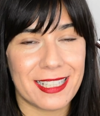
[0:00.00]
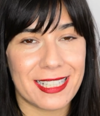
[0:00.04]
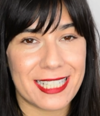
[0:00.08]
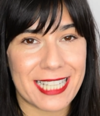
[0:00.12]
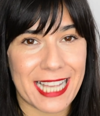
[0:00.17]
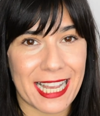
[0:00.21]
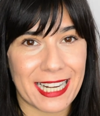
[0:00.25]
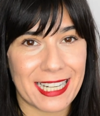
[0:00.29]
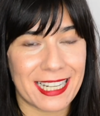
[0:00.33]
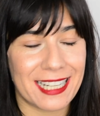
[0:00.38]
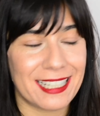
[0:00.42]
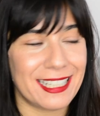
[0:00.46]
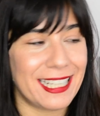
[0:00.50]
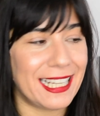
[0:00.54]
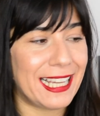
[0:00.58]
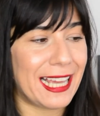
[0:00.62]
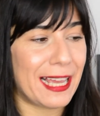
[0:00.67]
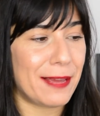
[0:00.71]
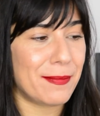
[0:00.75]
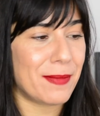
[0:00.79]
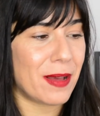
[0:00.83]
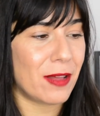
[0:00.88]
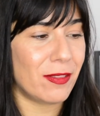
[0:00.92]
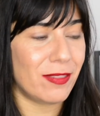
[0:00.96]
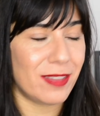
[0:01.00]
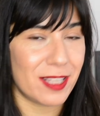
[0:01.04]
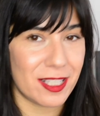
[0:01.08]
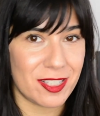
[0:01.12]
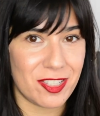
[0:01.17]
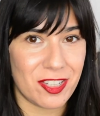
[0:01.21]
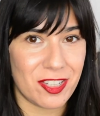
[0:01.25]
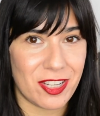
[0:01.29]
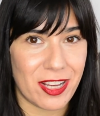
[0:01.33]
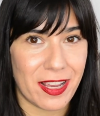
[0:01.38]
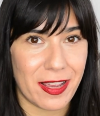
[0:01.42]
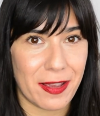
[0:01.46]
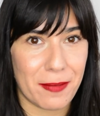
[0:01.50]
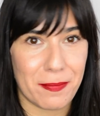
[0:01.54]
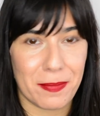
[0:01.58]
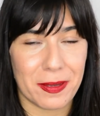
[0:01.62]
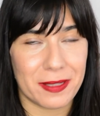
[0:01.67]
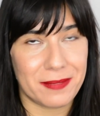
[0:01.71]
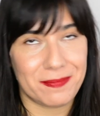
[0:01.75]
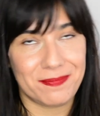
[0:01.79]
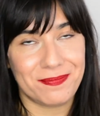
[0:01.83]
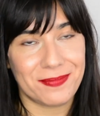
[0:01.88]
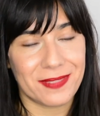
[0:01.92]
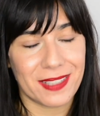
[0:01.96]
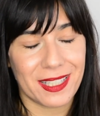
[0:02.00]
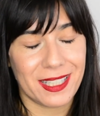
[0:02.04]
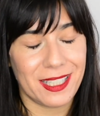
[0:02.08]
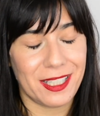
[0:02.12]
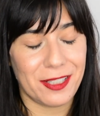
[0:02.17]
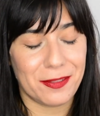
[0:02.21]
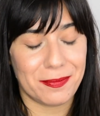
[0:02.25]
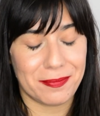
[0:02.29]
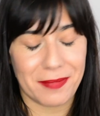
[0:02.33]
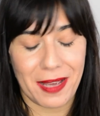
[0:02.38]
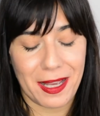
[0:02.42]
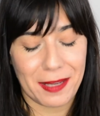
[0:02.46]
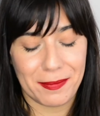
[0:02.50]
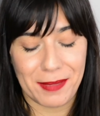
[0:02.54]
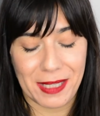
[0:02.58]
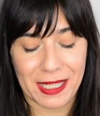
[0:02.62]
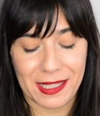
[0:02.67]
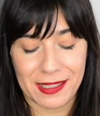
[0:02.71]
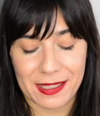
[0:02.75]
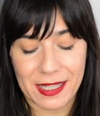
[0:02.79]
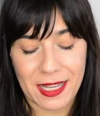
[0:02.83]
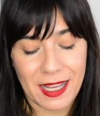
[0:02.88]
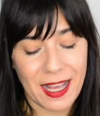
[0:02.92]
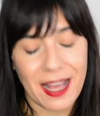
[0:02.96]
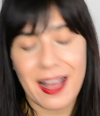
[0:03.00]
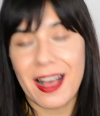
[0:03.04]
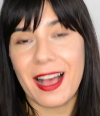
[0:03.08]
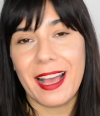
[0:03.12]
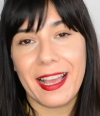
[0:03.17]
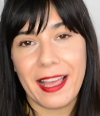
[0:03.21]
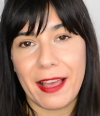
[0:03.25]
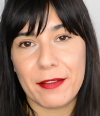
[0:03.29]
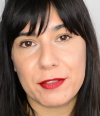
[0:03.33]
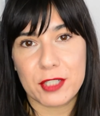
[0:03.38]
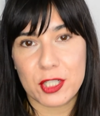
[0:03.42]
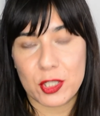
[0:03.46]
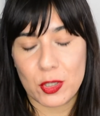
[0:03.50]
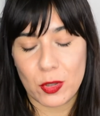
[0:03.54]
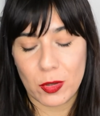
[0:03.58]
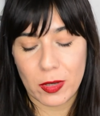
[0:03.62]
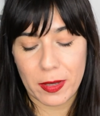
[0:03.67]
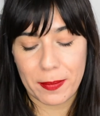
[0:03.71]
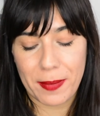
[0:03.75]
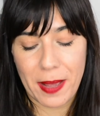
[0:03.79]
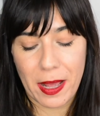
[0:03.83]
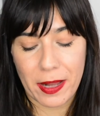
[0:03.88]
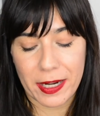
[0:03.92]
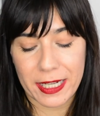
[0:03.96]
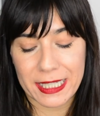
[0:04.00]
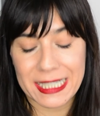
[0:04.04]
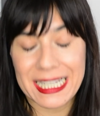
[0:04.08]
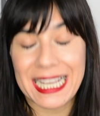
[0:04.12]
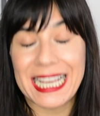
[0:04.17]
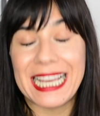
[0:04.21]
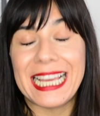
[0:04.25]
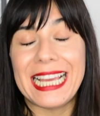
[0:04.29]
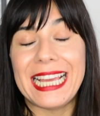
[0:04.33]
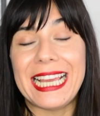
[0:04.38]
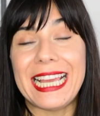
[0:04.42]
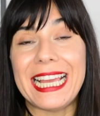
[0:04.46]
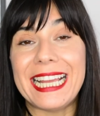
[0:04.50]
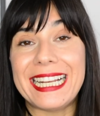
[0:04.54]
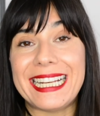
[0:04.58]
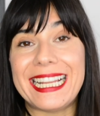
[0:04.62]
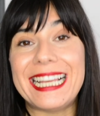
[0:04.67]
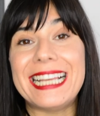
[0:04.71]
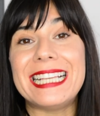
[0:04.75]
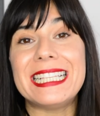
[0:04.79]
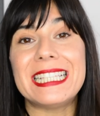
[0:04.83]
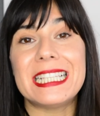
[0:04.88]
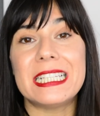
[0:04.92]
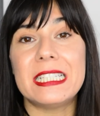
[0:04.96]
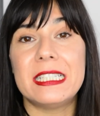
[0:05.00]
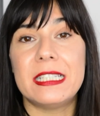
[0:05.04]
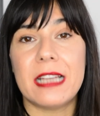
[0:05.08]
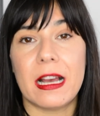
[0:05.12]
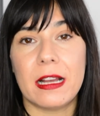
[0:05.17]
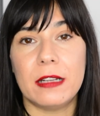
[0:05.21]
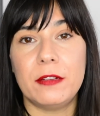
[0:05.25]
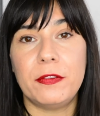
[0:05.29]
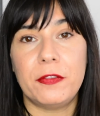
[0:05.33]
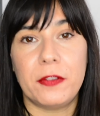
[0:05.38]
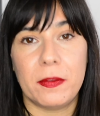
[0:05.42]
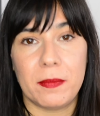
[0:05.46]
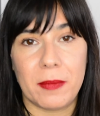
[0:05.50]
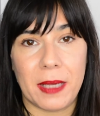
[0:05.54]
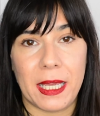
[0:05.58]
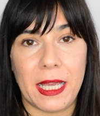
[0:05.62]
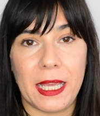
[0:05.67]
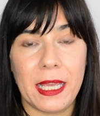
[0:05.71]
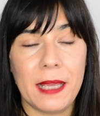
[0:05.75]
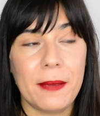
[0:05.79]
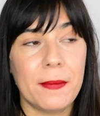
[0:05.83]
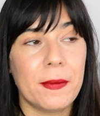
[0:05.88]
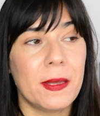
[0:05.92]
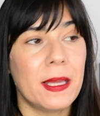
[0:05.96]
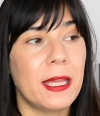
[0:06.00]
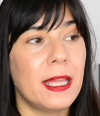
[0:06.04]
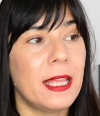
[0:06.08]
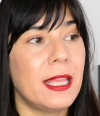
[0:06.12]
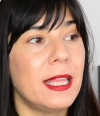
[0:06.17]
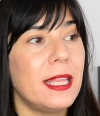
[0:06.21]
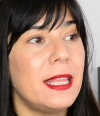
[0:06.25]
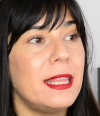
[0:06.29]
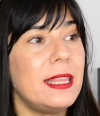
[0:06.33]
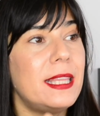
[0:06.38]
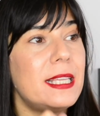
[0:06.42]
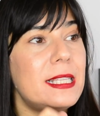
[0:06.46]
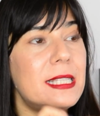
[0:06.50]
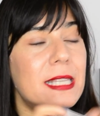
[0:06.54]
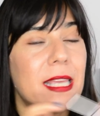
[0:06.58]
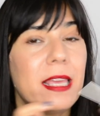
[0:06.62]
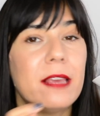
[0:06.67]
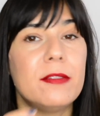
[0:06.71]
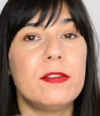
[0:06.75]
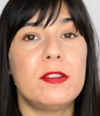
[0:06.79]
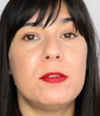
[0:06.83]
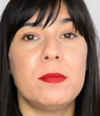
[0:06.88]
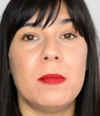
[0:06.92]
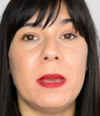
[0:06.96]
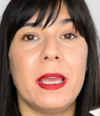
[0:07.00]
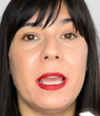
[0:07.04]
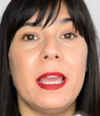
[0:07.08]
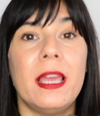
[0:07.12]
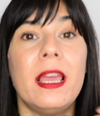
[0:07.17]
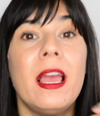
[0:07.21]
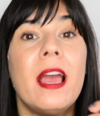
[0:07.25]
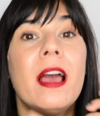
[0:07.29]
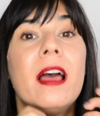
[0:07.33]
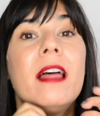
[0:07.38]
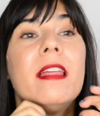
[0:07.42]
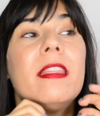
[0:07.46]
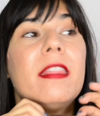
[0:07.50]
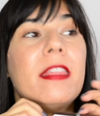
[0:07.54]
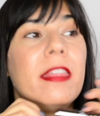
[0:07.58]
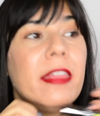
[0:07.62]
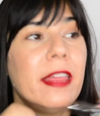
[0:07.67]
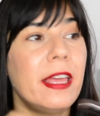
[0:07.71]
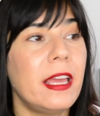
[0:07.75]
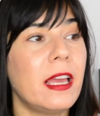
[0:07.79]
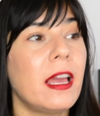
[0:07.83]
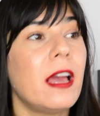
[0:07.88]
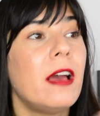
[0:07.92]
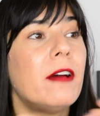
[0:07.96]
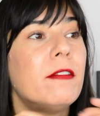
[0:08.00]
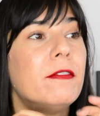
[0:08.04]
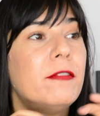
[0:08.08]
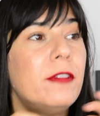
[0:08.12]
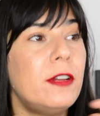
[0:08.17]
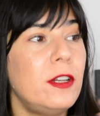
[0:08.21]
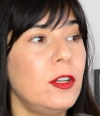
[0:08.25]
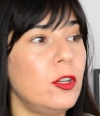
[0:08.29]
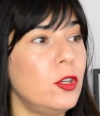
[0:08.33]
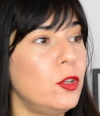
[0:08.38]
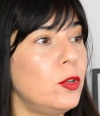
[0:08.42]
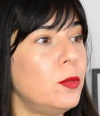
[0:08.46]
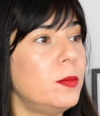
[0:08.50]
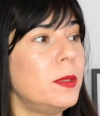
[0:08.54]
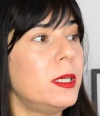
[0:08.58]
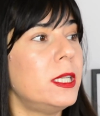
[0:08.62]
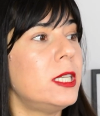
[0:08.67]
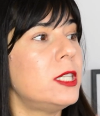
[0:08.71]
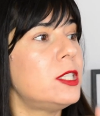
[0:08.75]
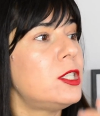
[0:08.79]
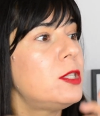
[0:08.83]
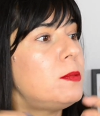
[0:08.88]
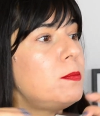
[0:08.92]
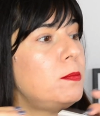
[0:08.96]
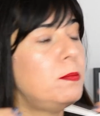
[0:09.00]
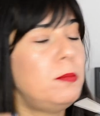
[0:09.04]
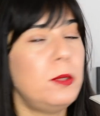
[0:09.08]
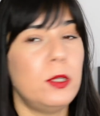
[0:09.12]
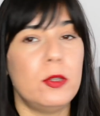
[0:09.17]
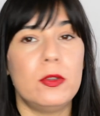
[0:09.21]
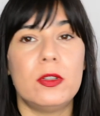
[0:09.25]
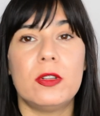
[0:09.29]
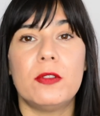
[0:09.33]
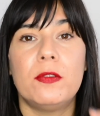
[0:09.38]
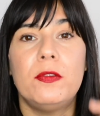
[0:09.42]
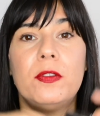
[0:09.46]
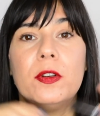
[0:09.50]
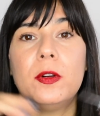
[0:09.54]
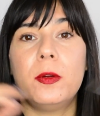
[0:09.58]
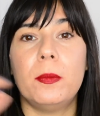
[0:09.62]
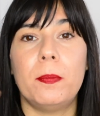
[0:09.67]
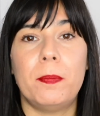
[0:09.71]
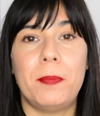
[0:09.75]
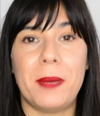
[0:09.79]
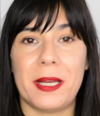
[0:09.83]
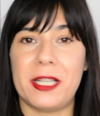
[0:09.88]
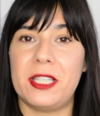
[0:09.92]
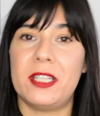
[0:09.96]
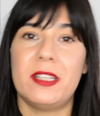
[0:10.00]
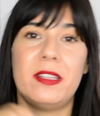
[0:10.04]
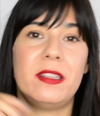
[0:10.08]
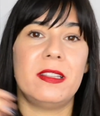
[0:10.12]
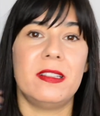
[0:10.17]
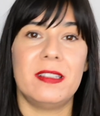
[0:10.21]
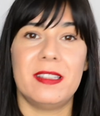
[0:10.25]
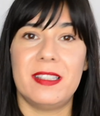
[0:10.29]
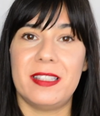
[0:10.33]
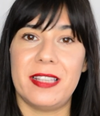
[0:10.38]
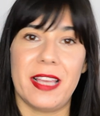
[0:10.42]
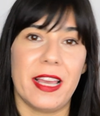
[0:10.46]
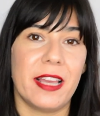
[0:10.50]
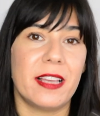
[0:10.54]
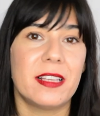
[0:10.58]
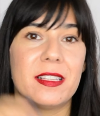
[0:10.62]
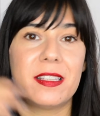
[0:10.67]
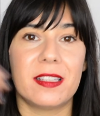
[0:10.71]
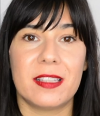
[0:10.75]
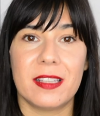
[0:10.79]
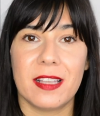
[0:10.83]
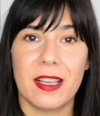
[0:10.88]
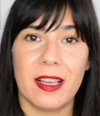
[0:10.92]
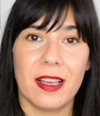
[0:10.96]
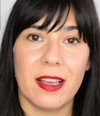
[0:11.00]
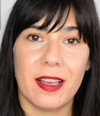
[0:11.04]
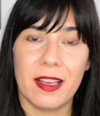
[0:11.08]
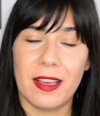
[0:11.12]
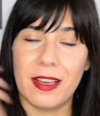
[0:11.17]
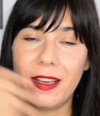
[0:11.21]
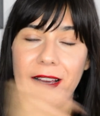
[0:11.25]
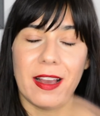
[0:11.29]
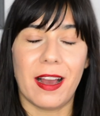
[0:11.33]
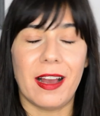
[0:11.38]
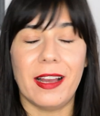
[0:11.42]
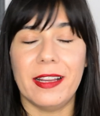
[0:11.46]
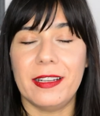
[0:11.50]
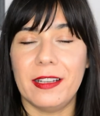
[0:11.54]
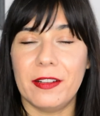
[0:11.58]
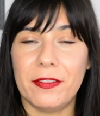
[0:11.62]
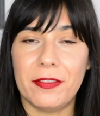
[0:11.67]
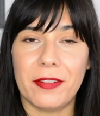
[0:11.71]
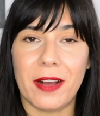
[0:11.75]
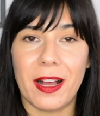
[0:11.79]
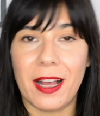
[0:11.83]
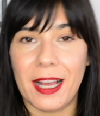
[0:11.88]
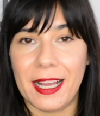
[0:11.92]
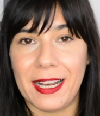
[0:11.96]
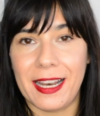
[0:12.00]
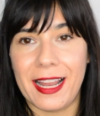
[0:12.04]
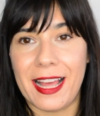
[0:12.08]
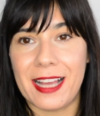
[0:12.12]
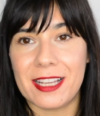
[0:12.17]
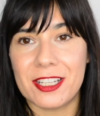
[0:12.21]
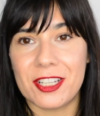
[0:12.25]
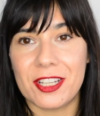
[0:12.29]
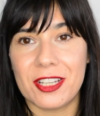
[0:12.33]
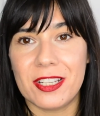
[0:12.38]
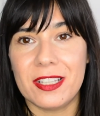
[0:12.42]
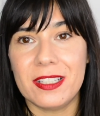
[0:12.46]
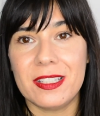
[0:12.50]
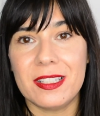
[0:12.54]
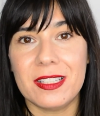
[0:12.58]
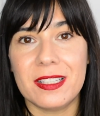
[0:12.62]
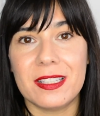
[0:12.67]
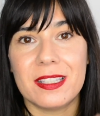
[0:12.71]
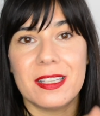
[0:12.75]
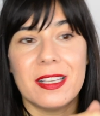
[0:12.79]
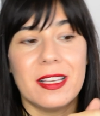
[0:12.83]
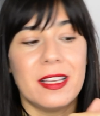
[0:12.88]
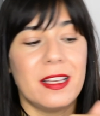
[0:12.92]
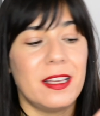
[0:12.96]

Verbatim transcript: technically came out this year, but I mean, I have to talk about it. It is a dud for me. This gives me thick, voluminous, beautiful, better than sex kind of eyelashes.